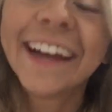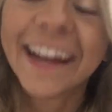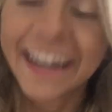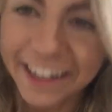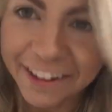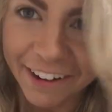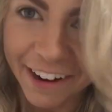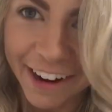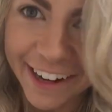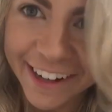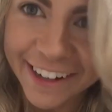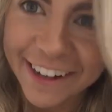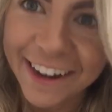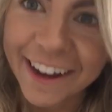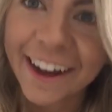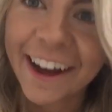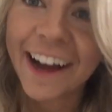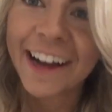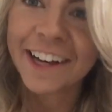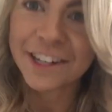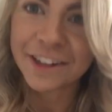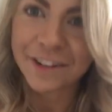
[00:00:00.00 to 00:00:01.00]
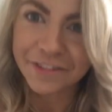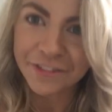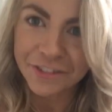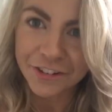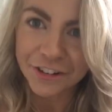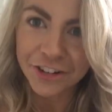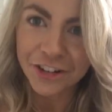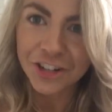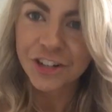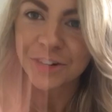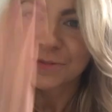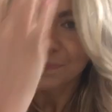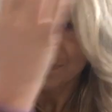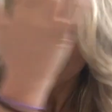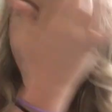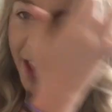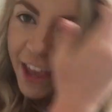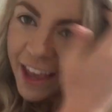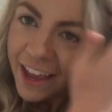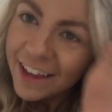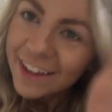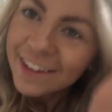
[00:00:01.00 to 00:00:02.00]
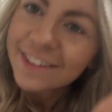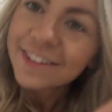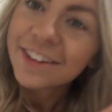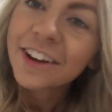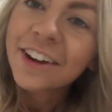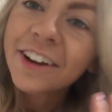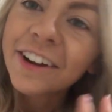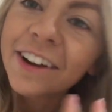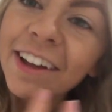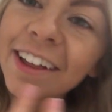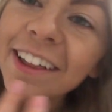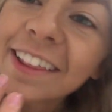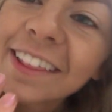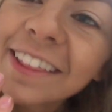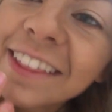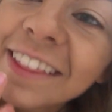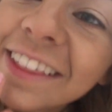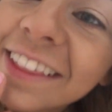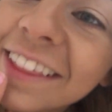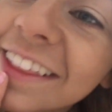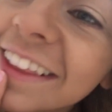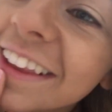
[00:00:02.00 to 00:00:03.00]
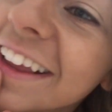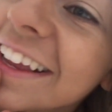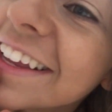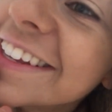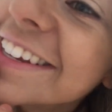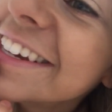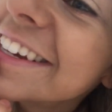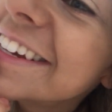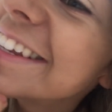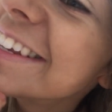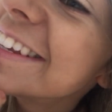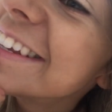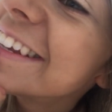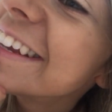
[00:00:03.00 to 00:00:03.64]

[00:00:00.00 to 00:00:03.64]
Anyway, I diverge. So as you can